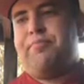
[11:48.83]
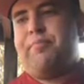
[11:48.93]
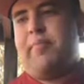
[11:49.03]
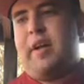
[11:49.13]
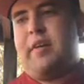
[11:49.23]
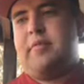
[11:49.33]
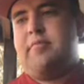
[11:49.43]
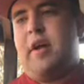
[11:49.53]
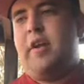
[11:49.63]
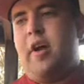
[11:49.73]

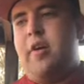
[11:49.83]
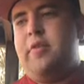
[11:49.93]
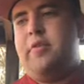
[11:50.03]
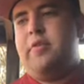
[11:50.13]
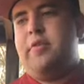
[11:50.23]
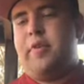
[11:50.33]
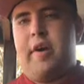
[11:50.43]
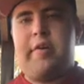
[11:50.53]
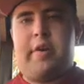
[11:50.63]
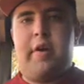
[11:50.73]
I know you are
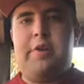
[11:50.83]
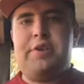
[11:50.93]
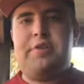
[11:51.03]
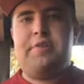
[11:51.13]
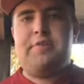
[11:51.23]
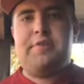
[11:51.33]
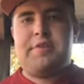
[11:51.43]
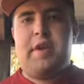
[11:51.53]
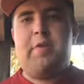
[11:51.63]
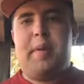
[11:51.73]
a coach to
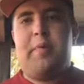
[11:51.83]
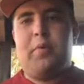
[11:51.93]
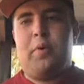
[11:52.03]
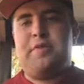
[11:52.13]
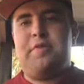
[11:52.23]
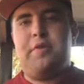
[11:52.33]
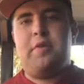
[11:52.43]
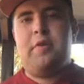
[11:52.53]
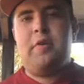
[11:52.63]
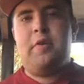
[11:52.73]
tell people what to
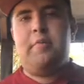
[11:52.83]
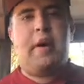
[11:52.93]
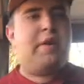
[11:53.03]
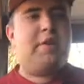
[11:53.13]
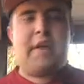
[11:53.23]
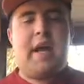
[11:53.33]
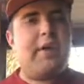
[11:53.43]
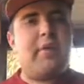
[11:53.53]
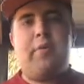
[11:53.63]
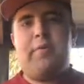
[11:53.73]
do, but you can't
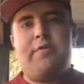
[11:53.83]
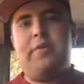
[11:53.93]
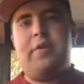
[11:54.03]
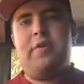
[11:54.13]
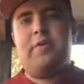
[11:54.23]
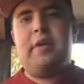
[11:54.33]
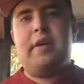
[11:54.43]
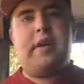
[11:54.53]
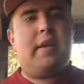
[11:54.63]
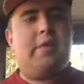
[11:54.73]
go on the field
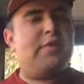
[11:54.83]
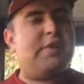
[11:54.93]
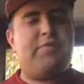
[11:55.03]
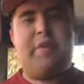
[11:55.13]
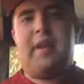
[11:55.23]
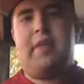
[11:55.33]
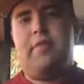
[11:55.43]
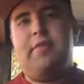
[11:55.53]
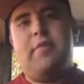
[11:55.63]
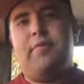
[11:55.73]
and then just wreck it
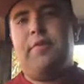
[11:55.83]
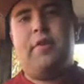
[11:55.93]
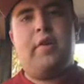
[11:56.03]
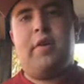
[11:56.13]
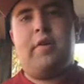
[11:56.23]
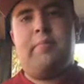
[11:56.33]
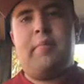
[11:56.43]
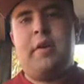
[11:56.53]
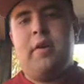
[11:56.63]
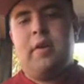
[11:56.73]
for a lot of them.
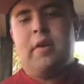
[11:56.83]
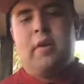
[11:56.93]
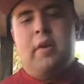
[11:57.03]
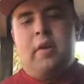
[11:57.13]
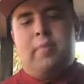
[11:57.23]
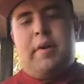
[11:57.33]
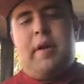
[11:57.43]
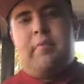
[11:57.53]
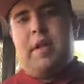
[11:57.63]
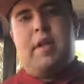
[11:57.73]

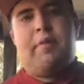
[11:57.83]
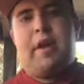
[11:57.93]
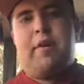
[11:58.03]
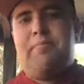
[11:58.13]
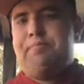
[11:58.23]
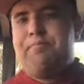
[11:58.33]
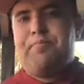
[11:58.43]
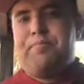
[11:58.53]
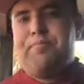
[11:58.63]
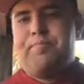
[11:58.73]
But anyway,
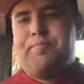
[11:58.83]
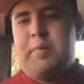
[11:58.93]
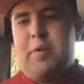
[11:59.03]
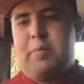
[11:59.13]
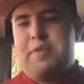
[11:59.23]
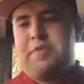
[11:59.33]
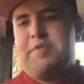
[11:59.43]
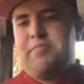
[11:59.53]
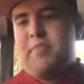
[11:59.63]
it was a